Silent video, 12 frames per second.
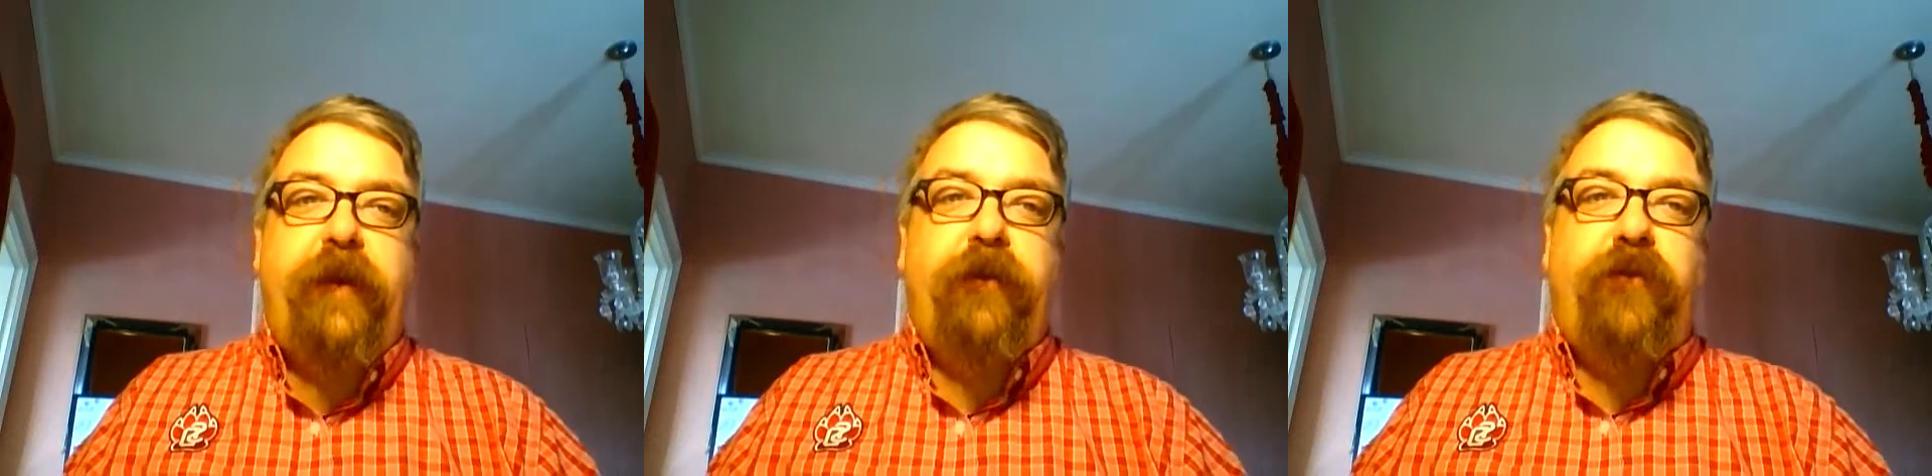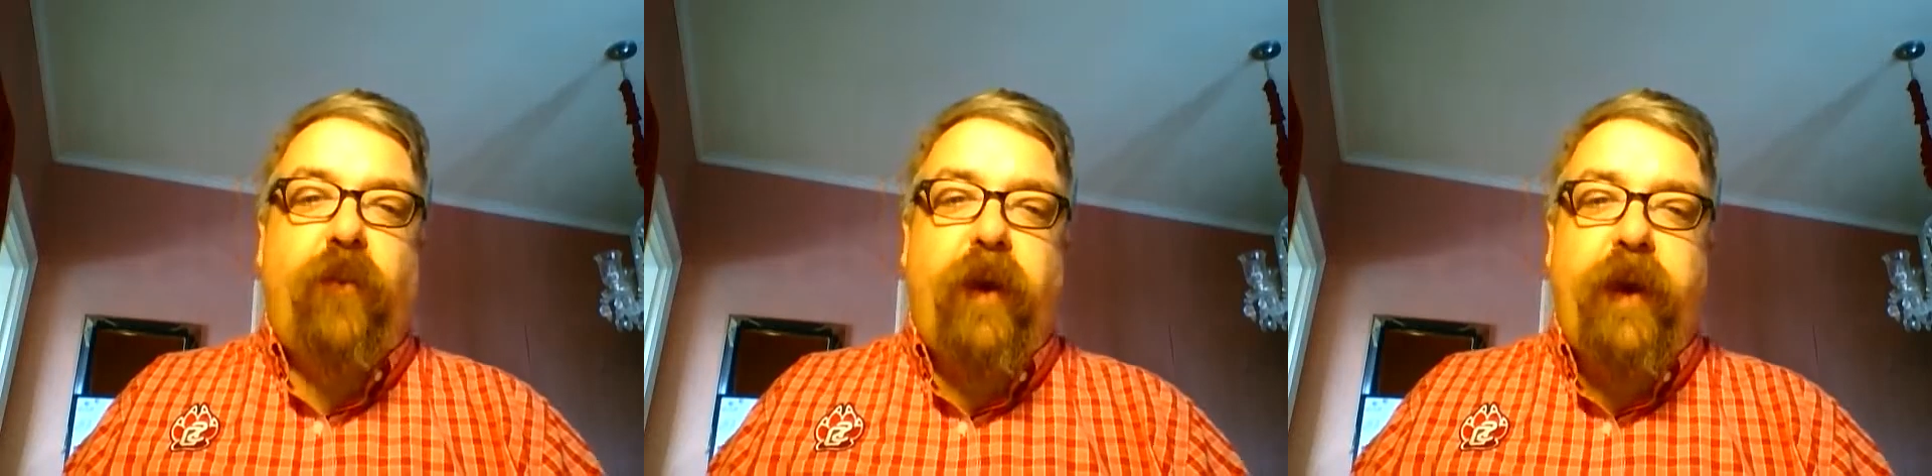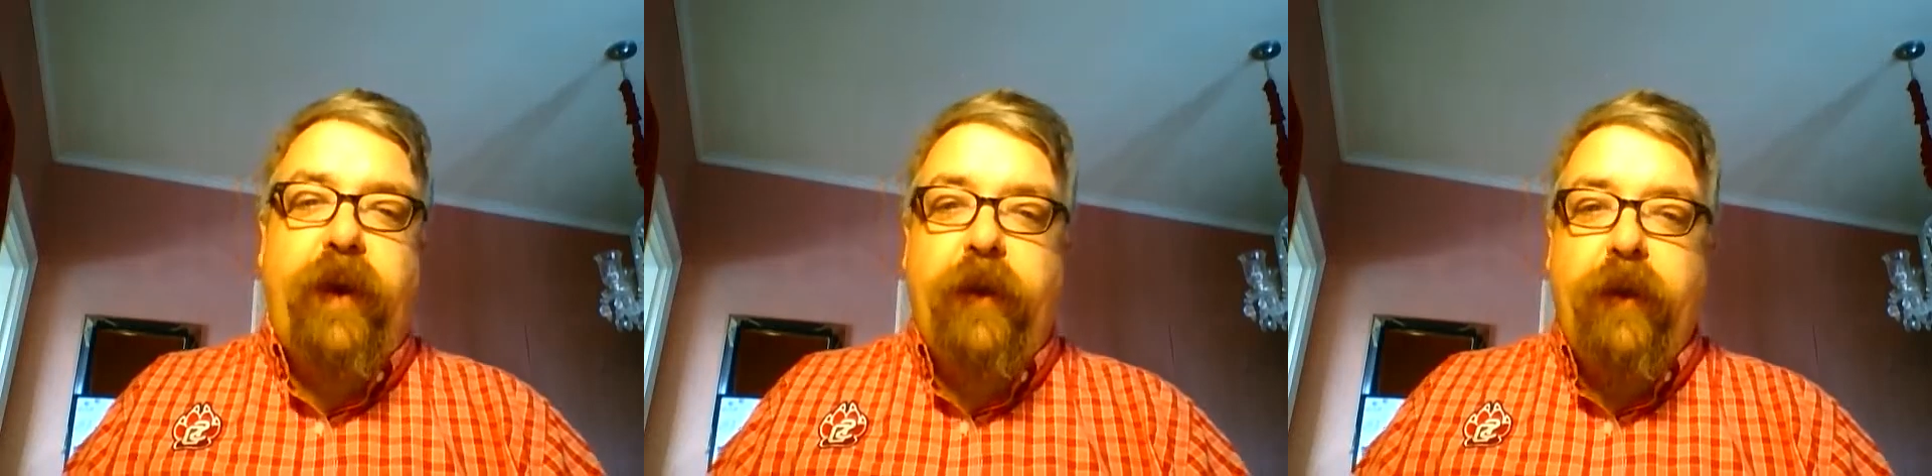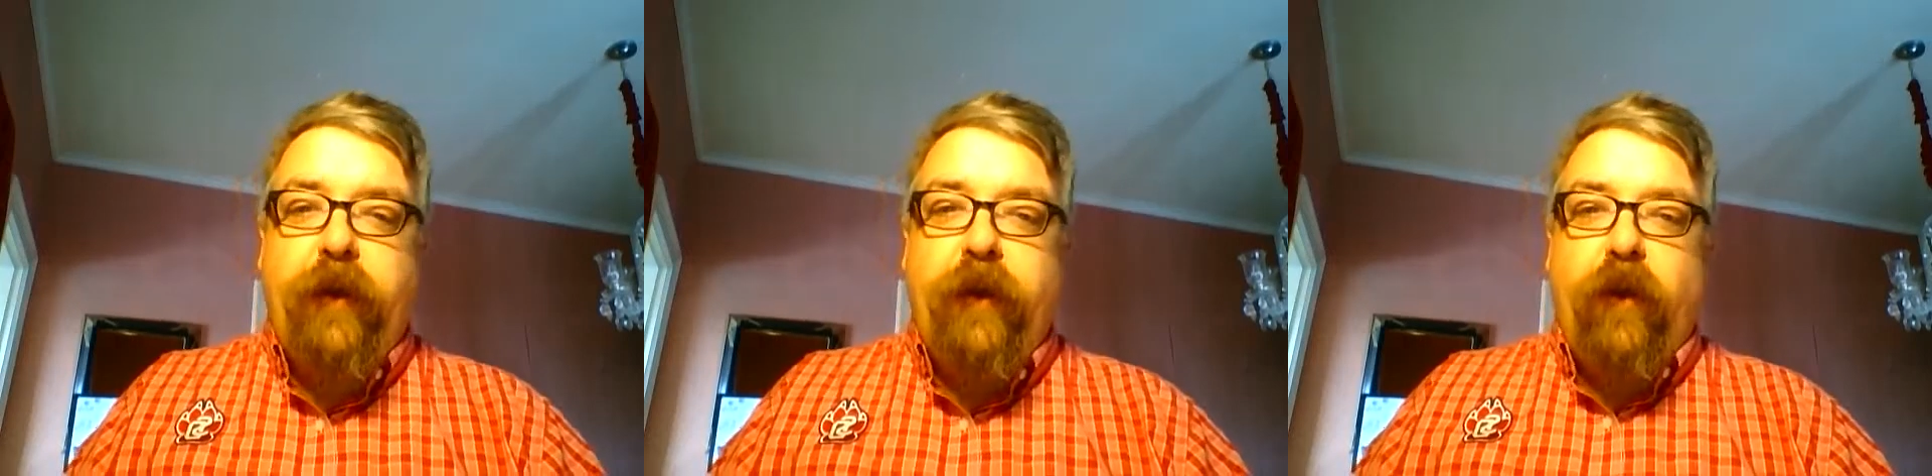and
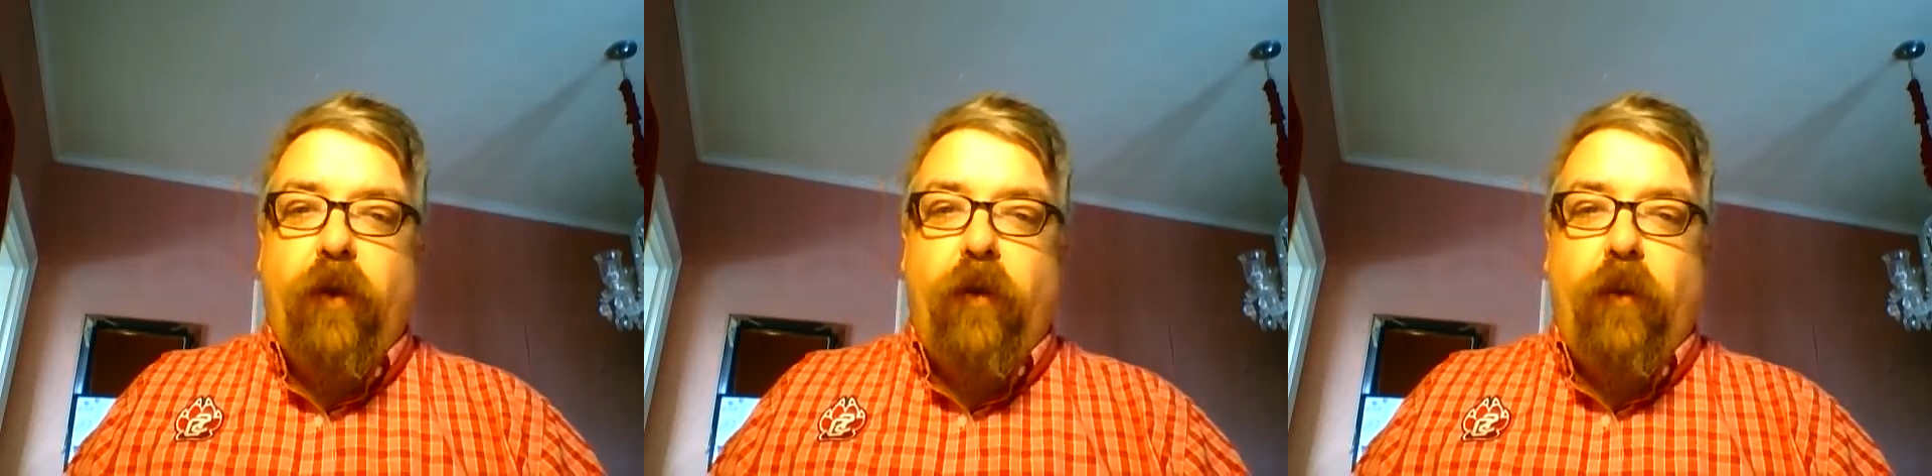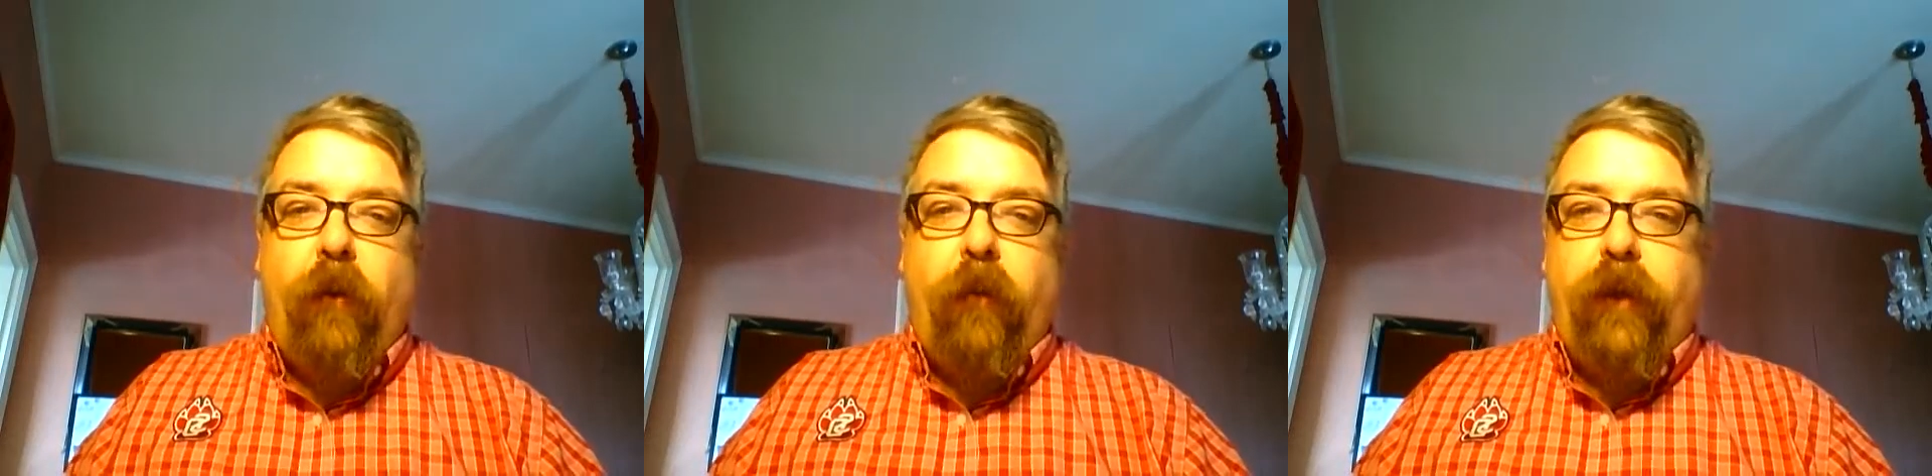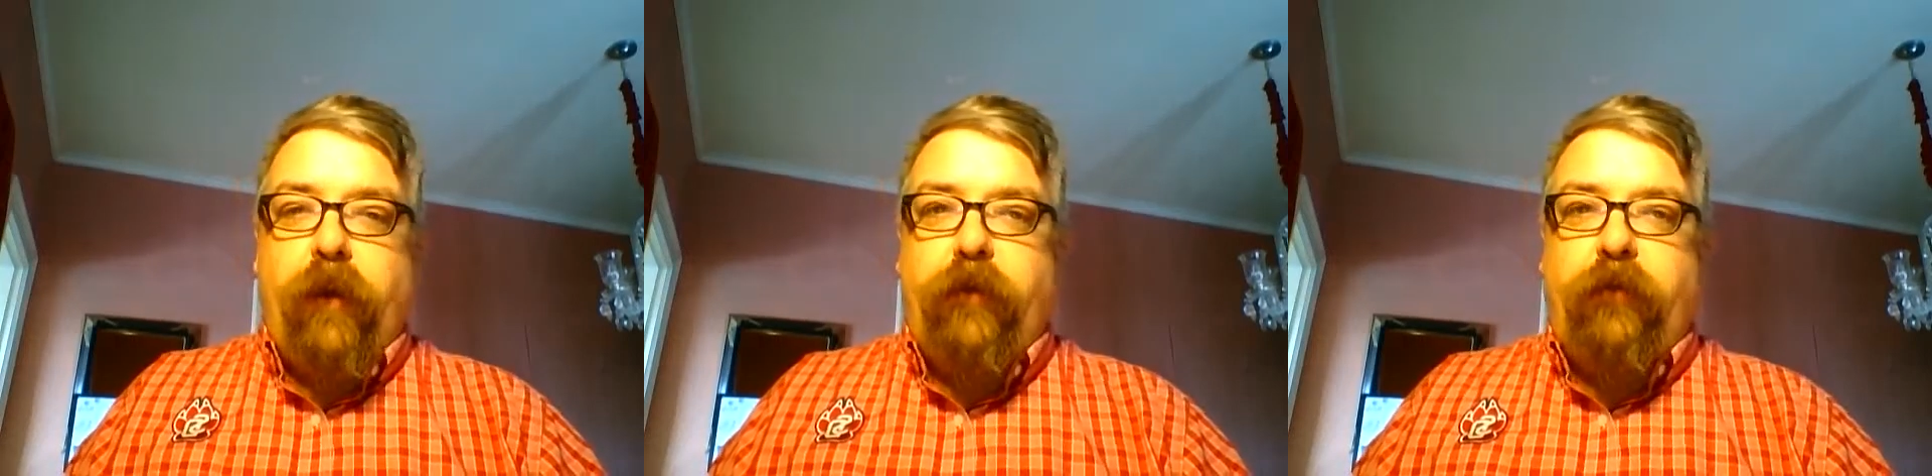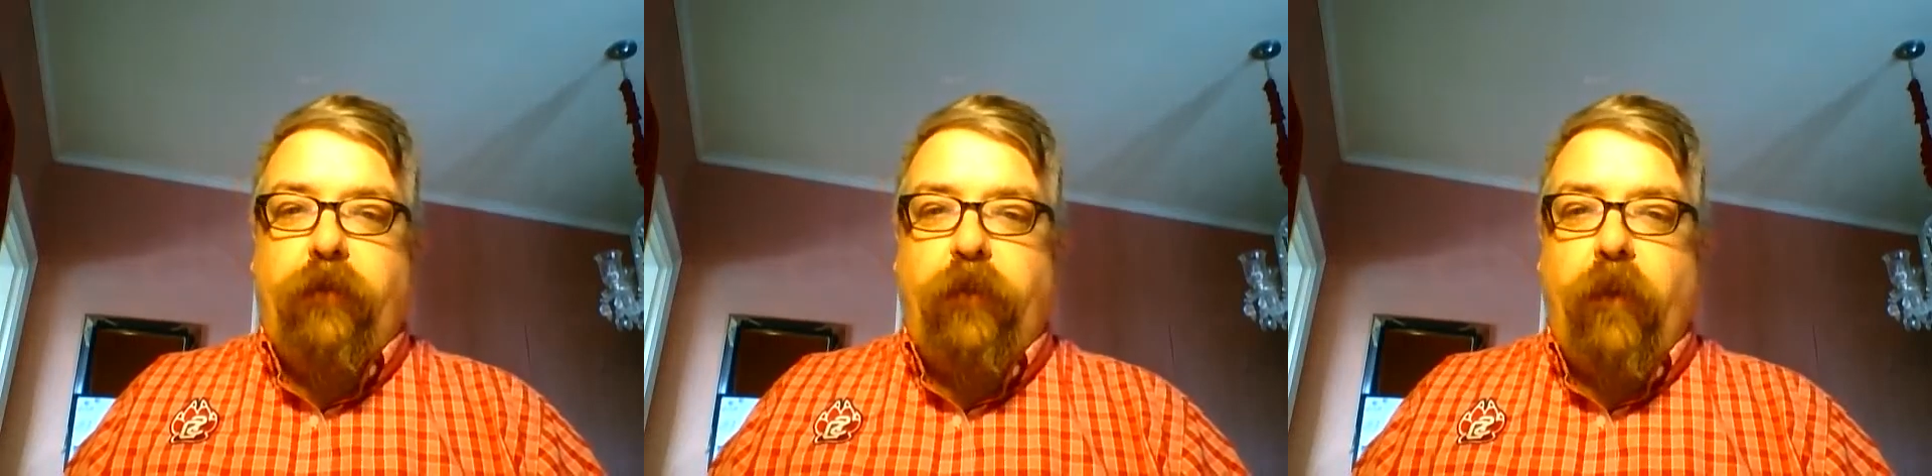20,
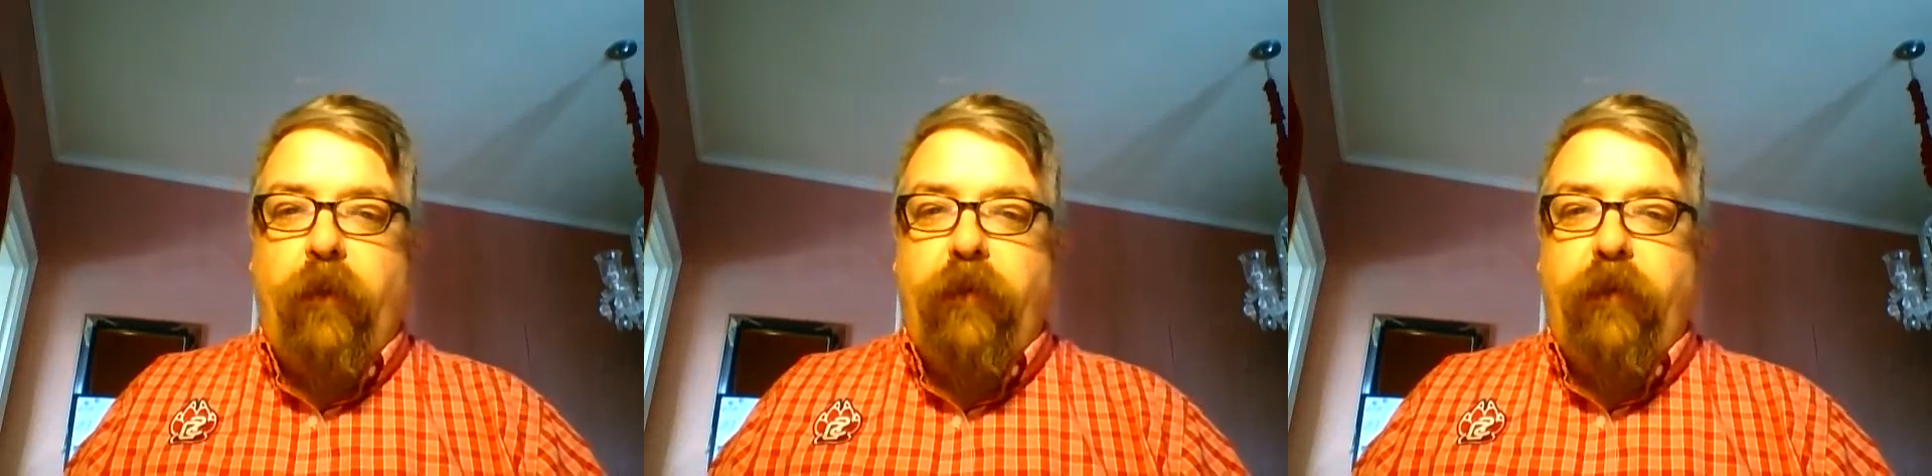what